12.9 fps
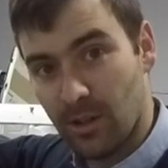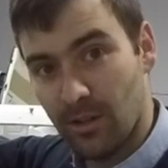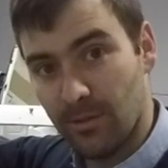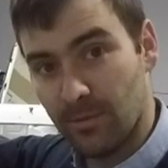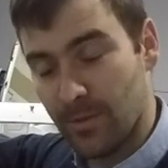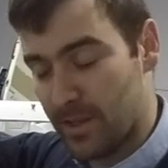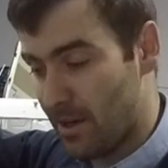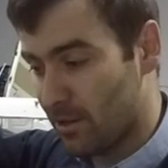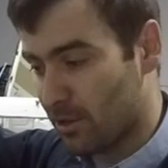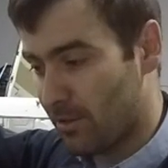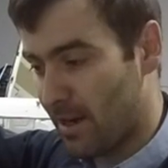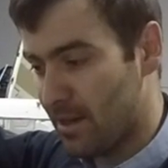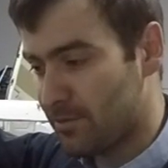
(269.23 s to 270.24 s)
on the
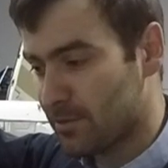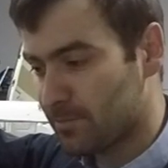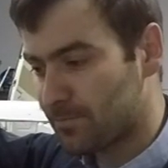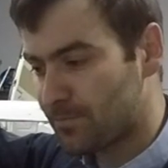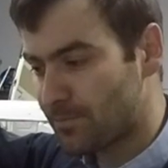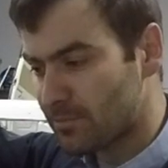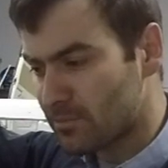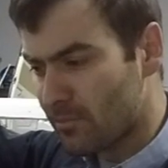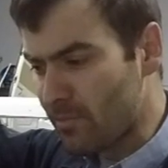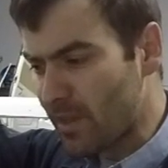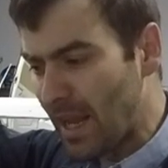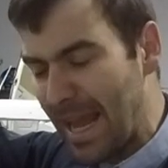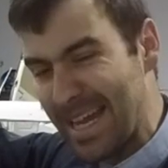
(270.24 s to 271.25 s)
aircraft
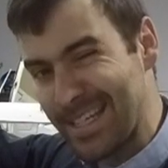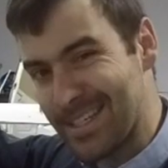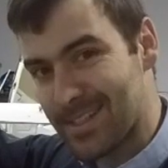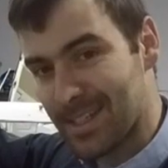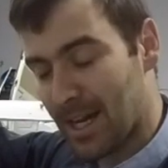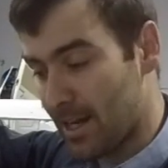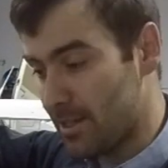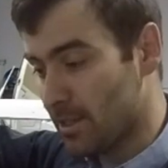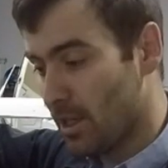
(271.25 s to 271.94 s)
and decide